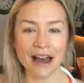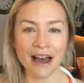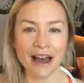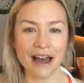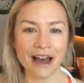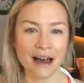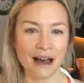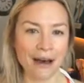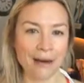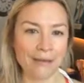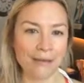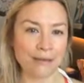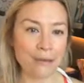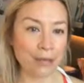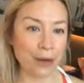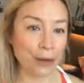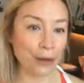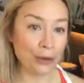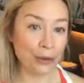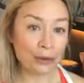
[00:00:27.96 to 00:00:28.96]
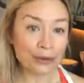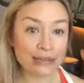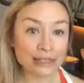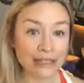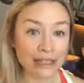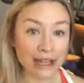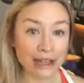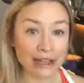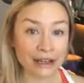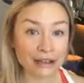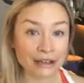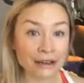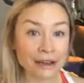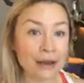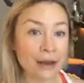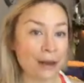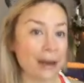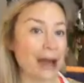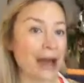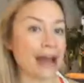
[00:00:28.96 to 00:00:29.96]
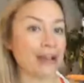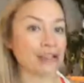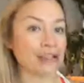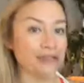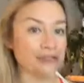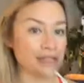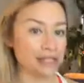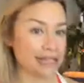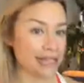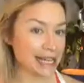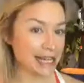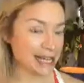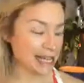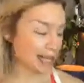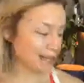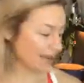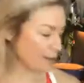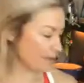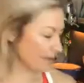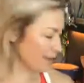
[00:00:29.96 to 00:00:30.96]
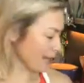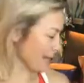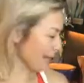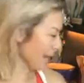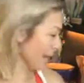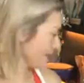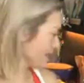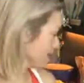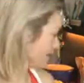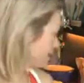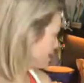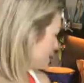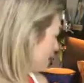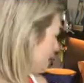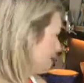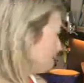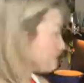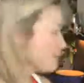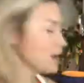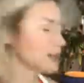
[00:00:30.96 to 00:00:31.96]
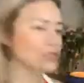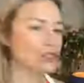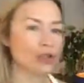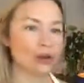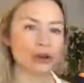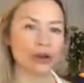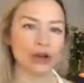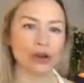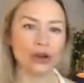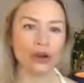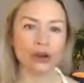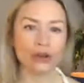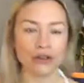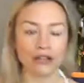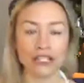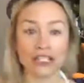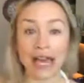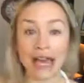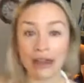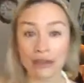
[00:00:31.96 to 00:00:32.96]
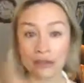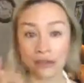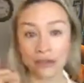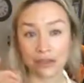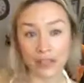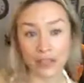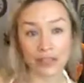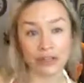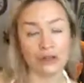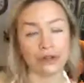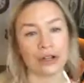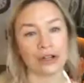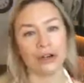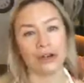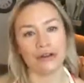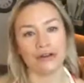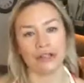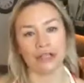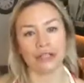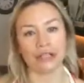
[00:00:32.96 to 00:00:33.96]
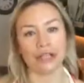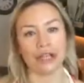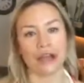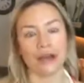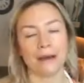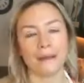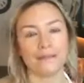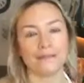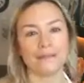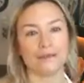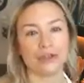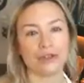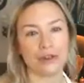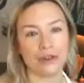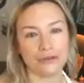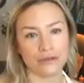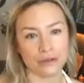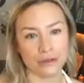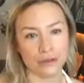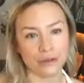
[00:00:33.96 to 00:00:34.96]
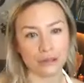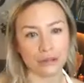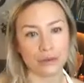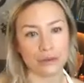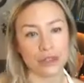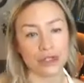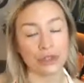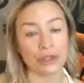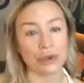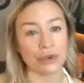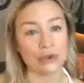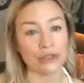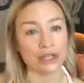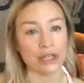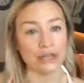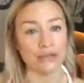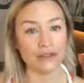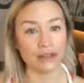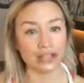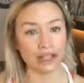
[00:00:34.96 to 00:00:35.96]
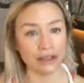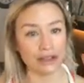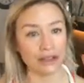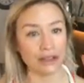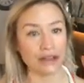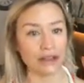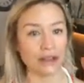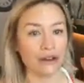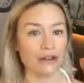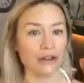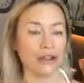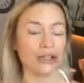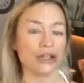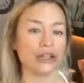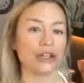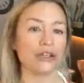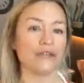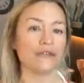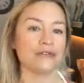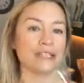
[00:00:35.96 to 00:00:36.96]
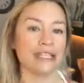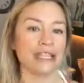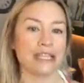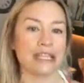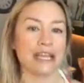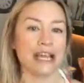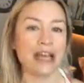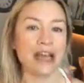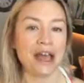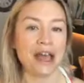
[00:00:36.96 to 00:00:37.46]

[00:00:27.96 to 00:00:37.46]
But also, as you've seen, making some chocolate orange, healthy chocolate orange truffles, which also, if you don't like the orange, you can obviously